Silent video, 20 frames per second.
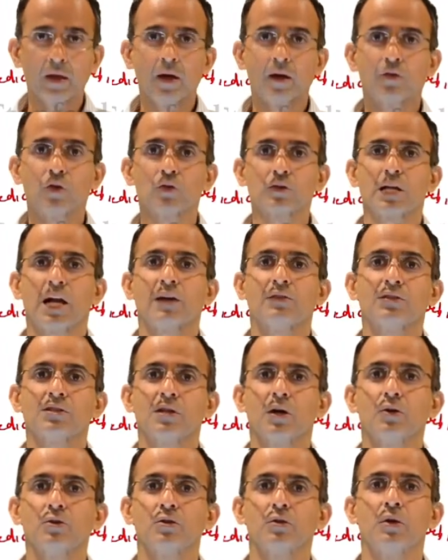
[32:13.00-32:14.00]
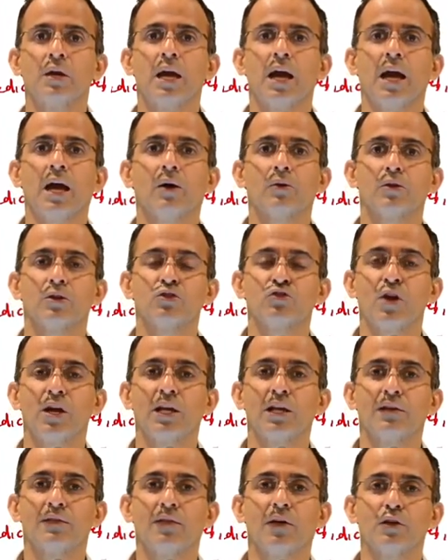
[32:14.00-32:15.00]
Of course, I haven't told you yet how the
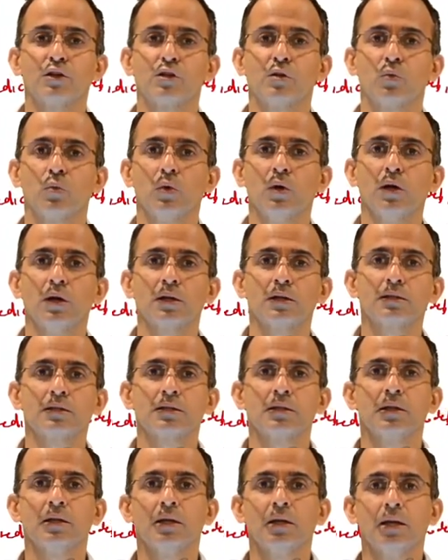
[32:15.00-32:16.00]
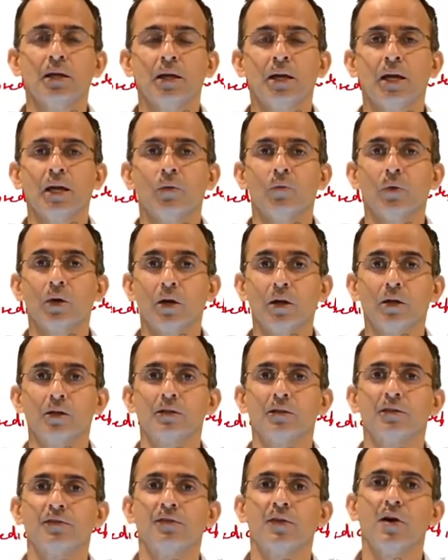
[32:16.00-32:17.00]
training function works, and we're going to
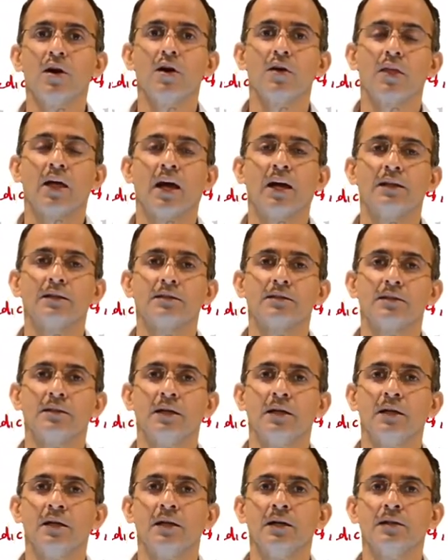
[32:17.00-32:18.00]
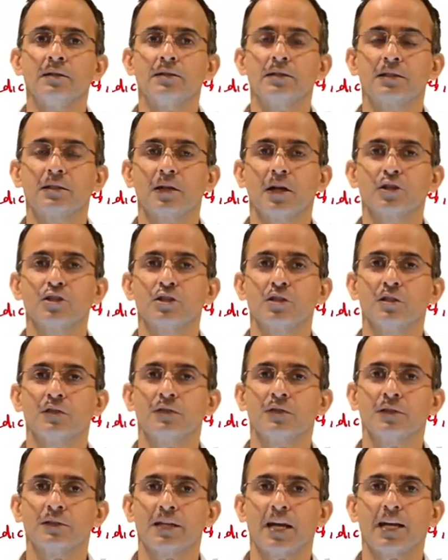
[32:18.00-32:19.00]
defer that uh, discussion of
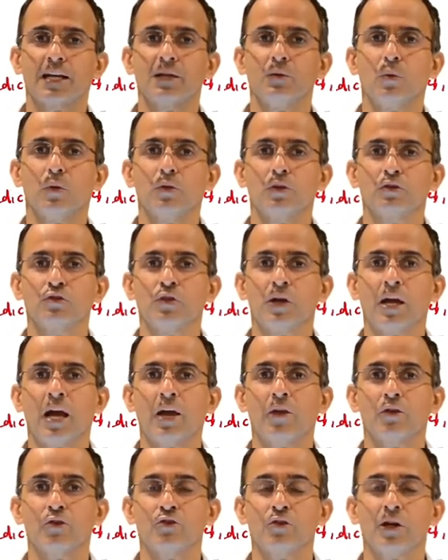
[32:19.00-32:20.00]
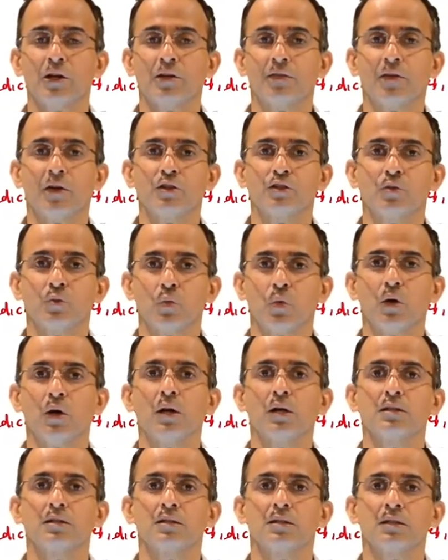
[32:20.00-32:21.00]
exactly what the tra how the training function
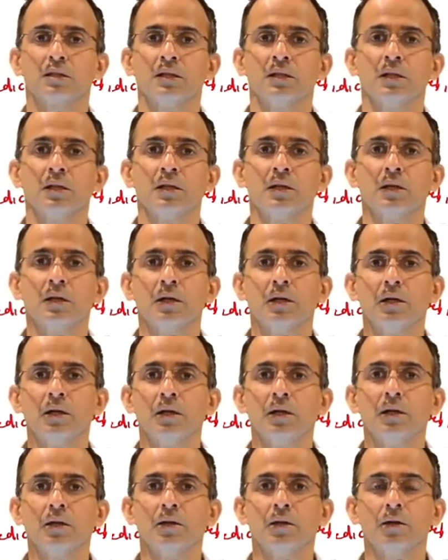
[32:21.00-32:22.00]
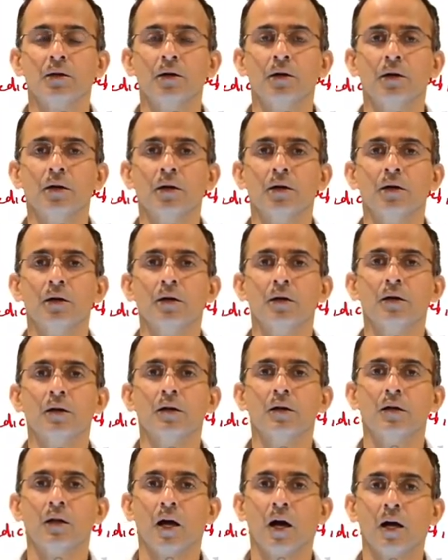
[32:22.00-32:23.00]
works until the
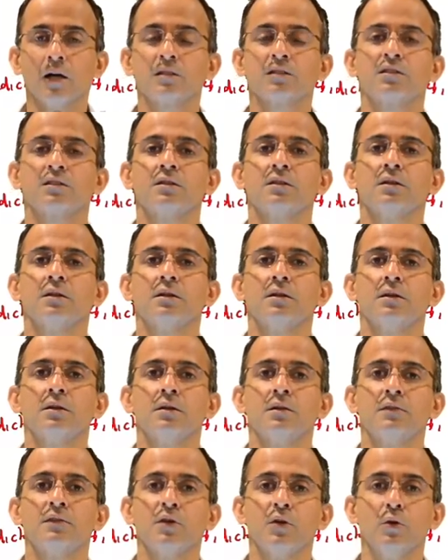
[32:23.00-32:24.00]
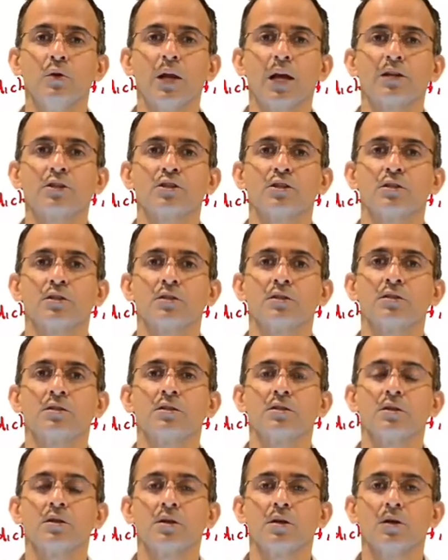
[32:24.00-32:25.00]
last few lectures
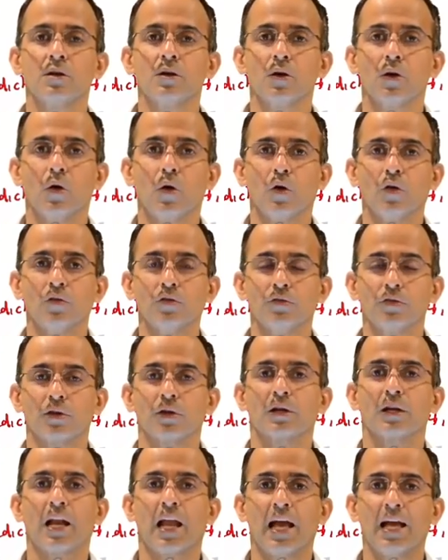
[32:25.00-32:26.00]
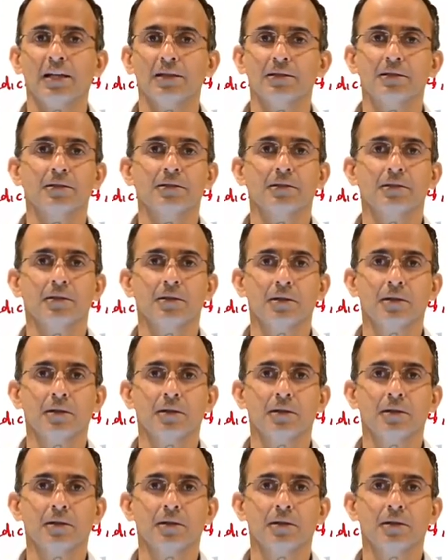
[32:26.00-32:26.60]
of the class,